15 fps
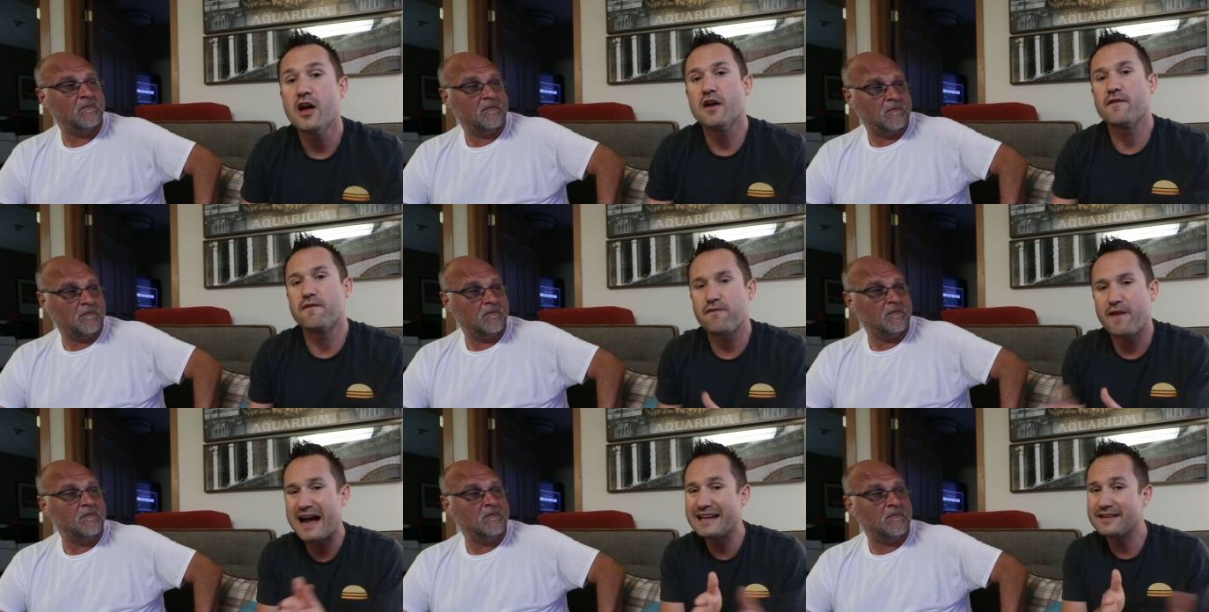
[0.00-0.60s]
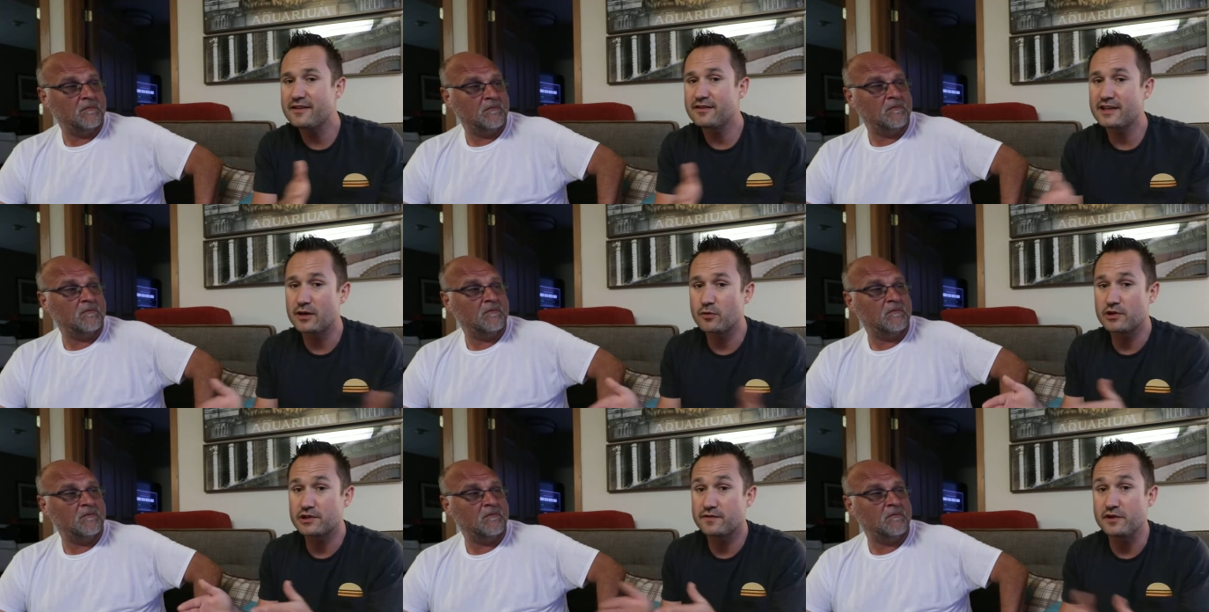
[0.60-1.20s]
Speaker 1: find the thing that
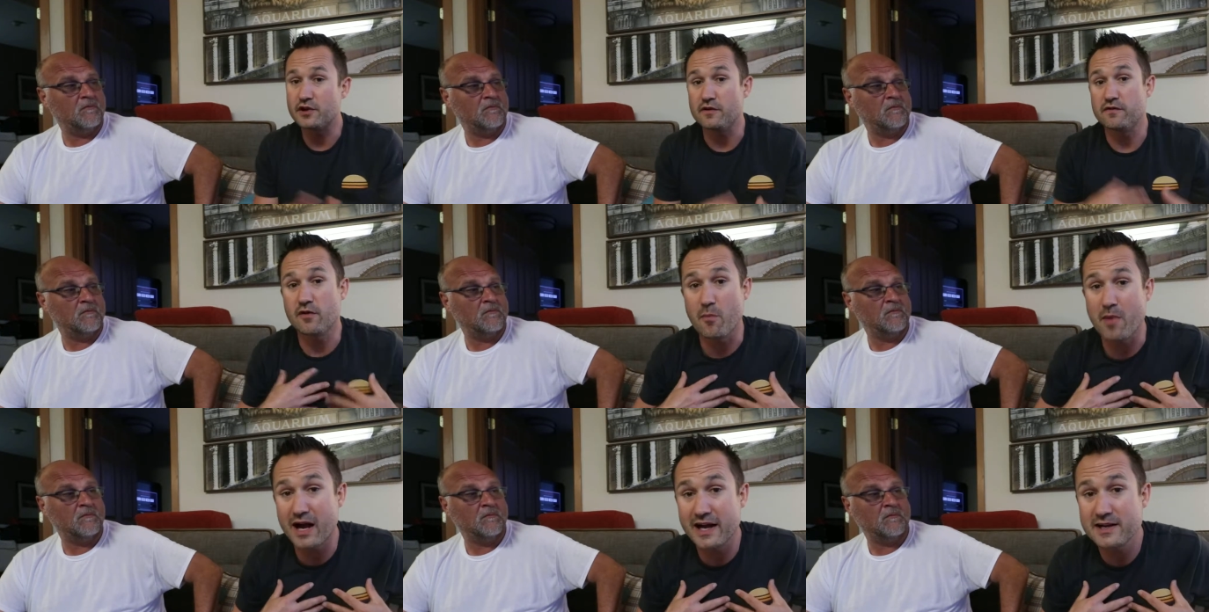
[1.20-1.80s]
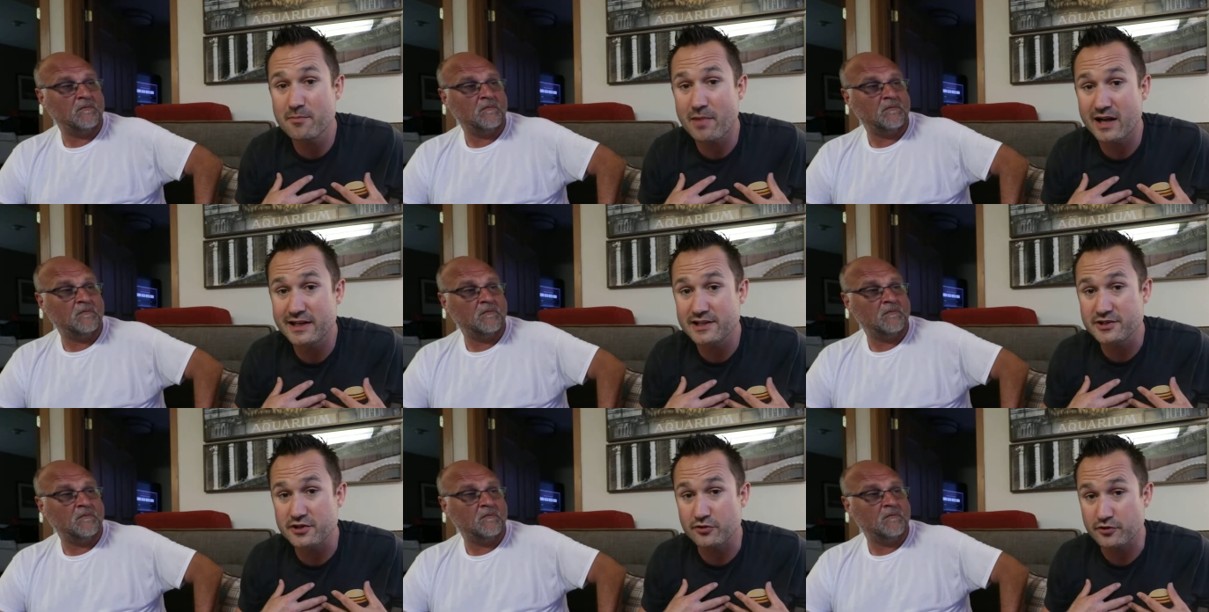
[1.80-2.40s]
works for you. For mine
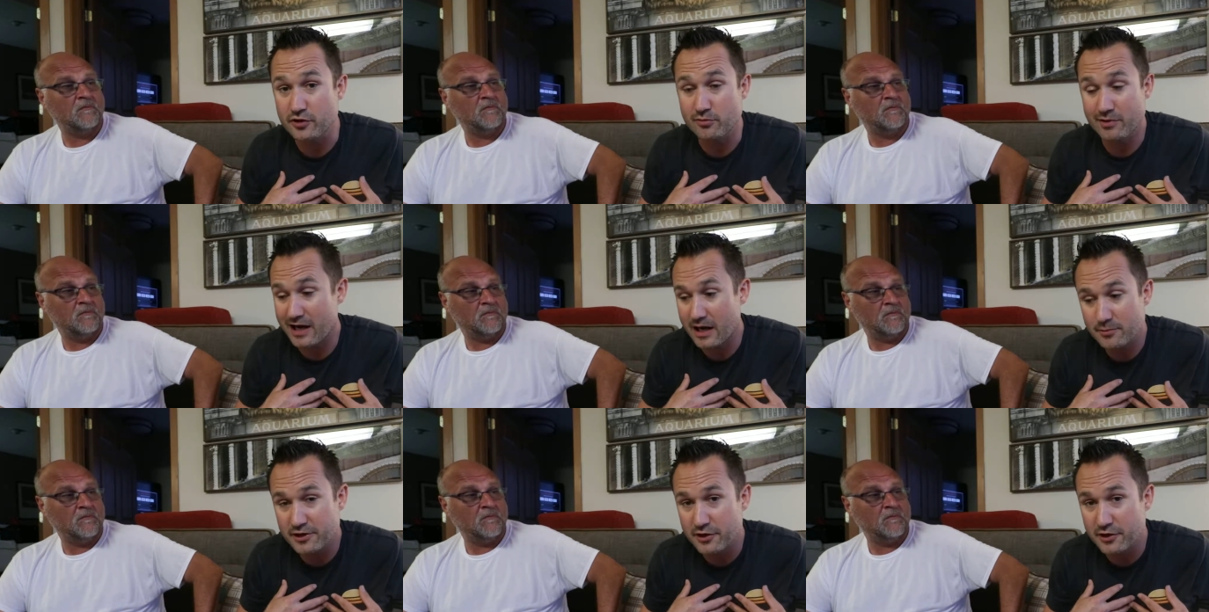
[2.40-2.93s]
is YouTube. I'm a